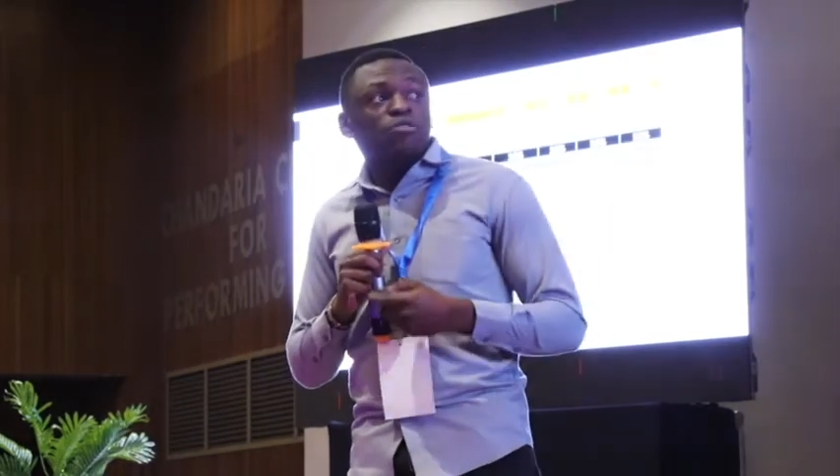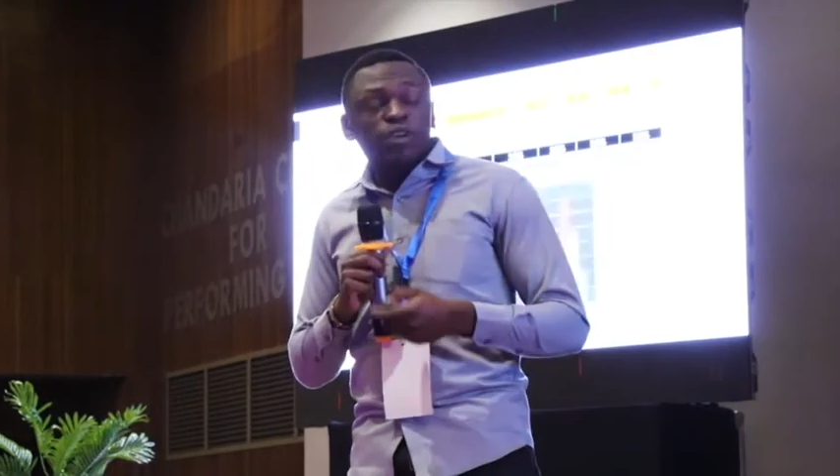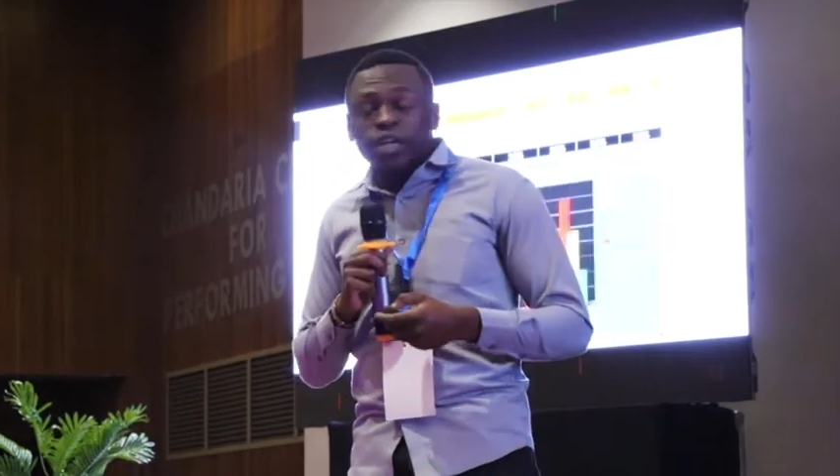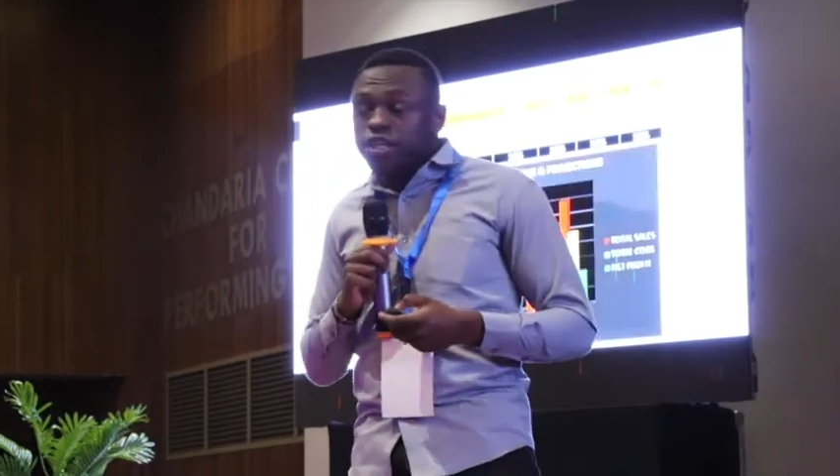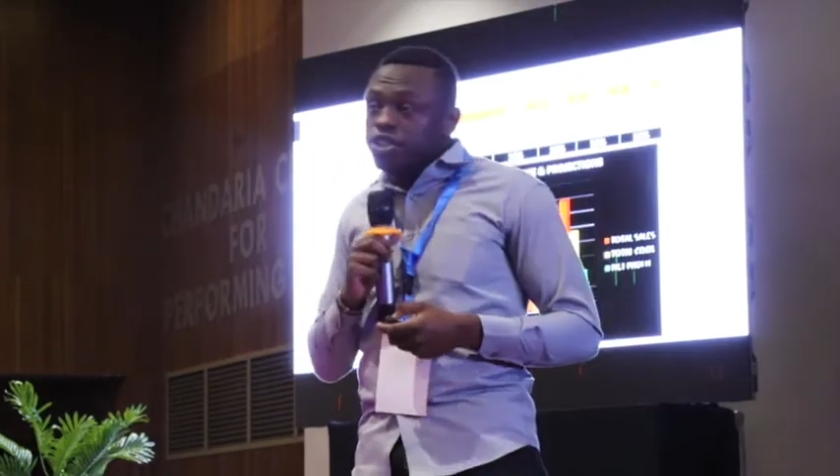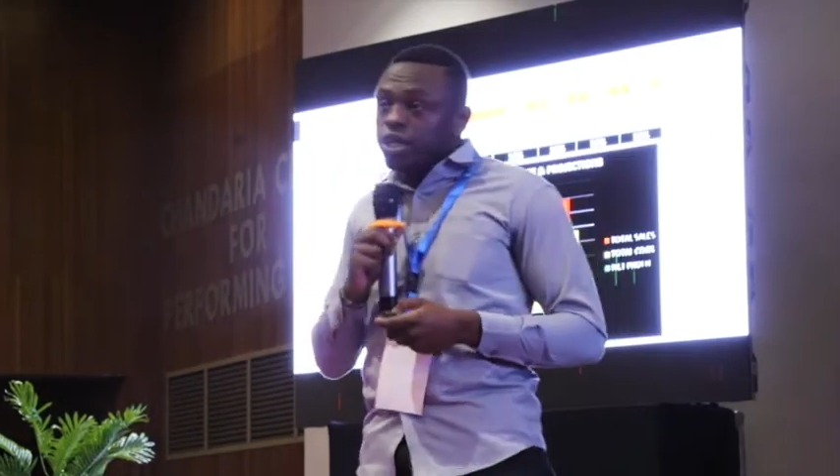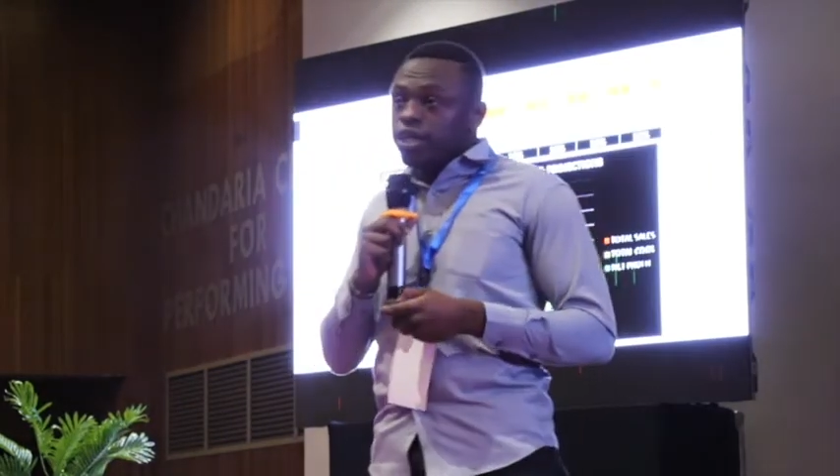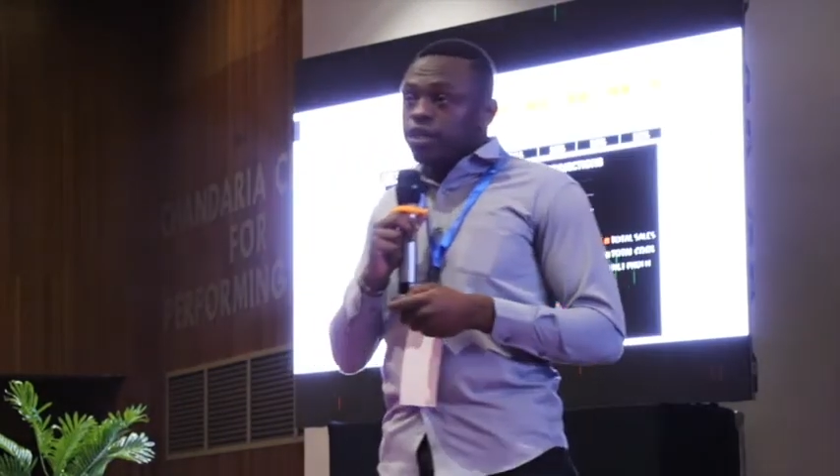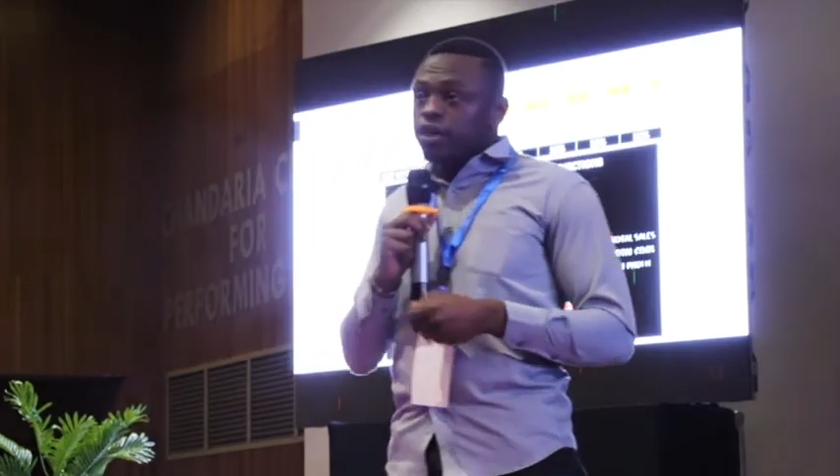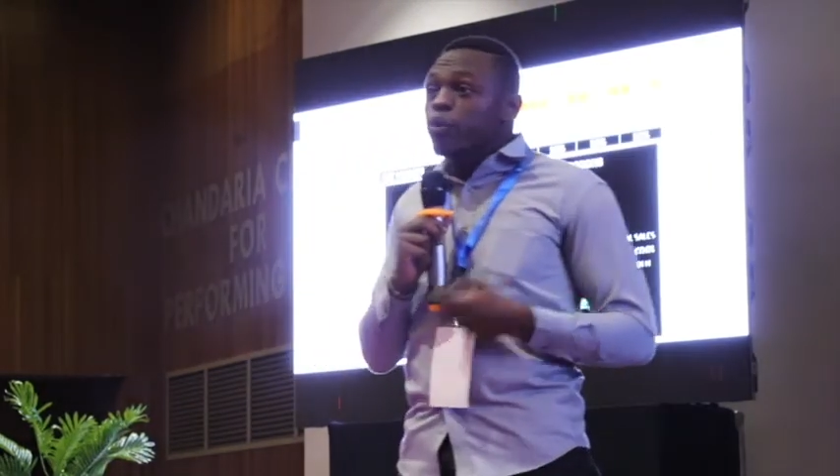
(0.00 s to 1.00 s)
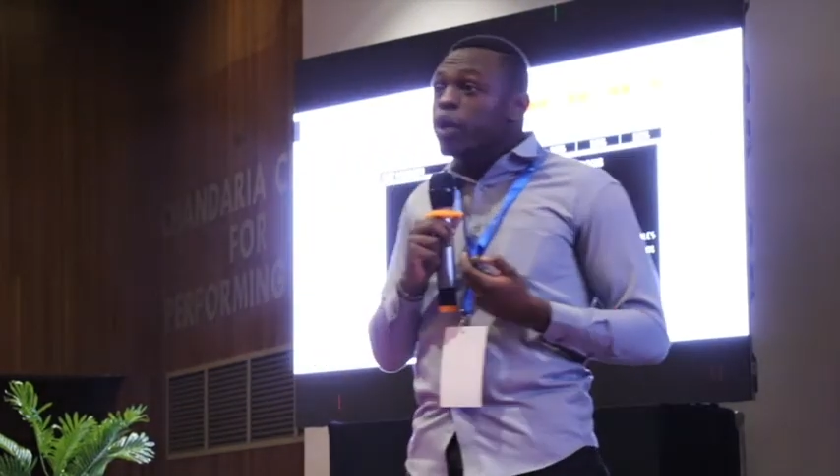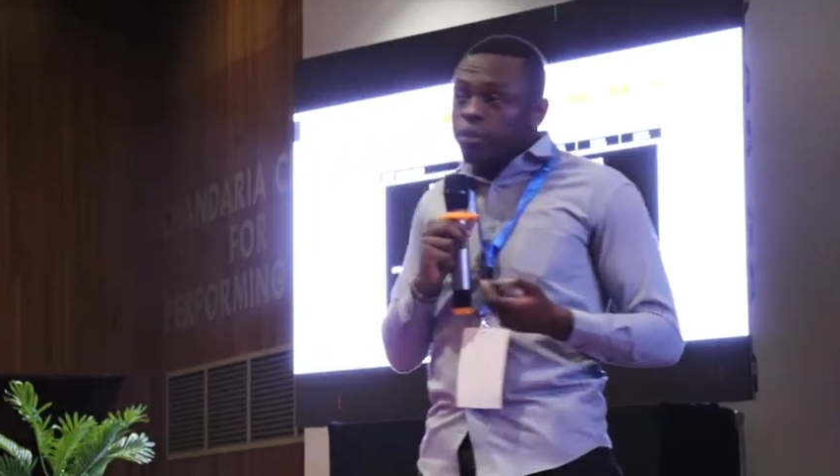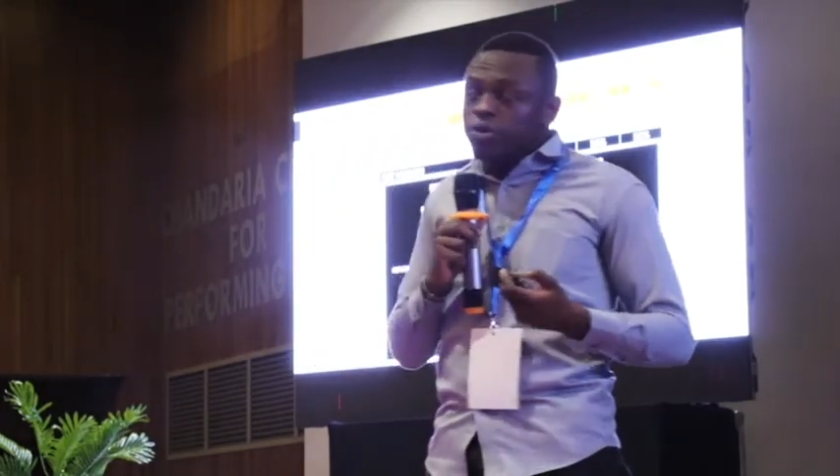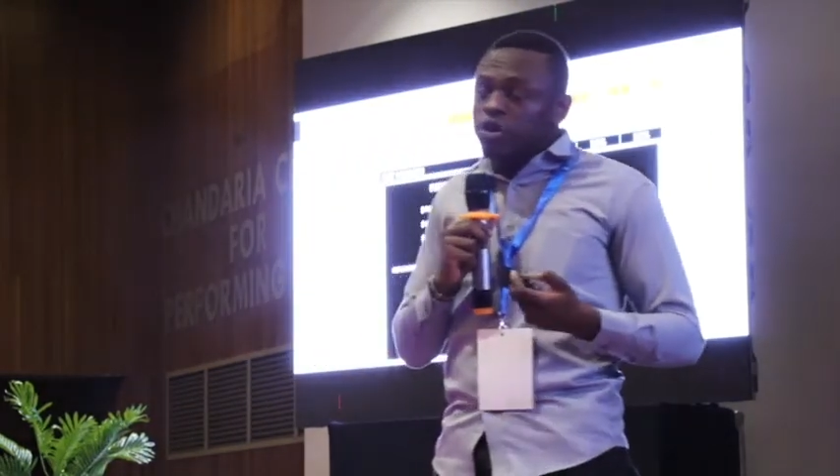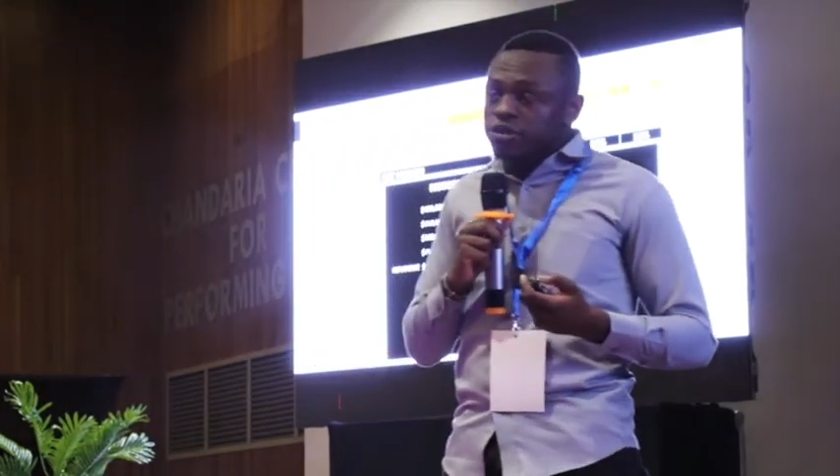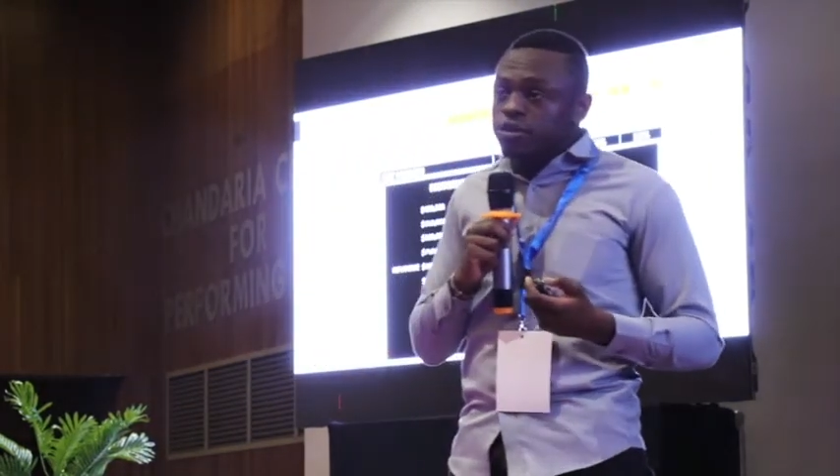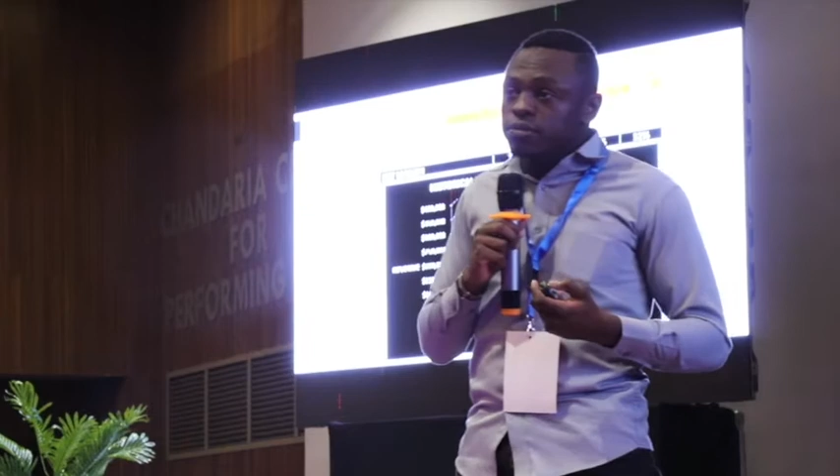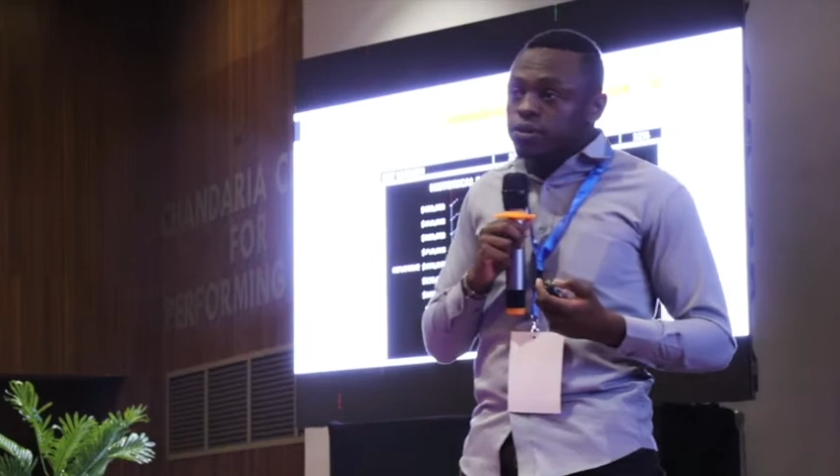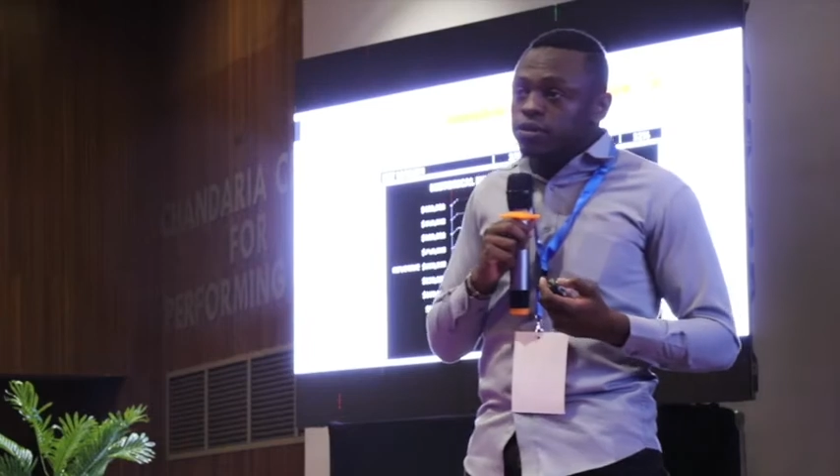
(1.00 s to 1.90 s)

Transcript: Financially, we are profitable.